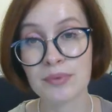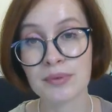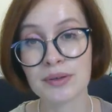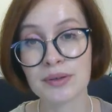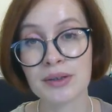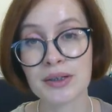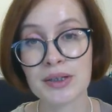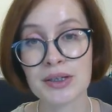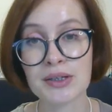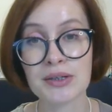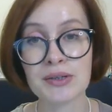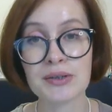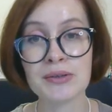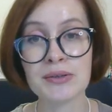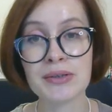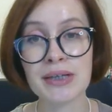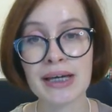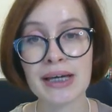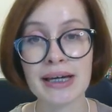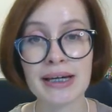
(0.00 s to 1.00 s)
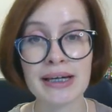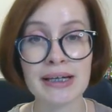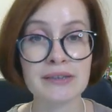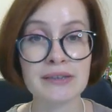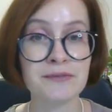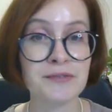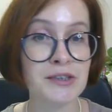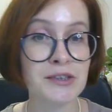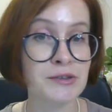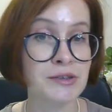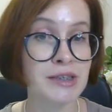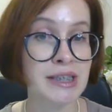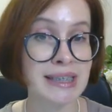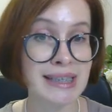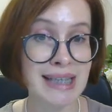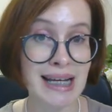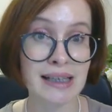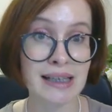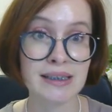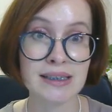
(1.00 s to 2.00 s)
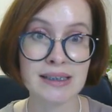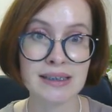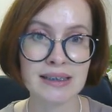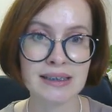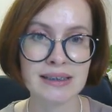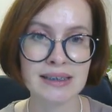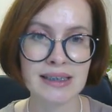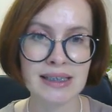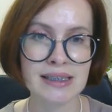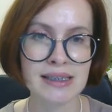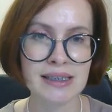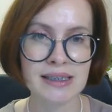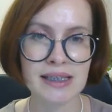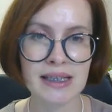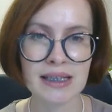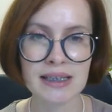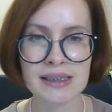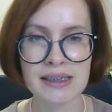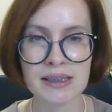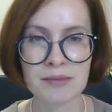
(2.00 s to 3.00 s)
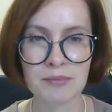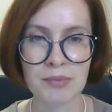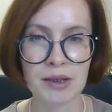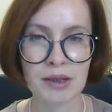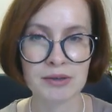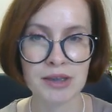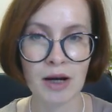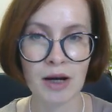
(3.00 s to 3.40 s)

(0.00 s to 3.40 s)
uh, you can view detailed statistics about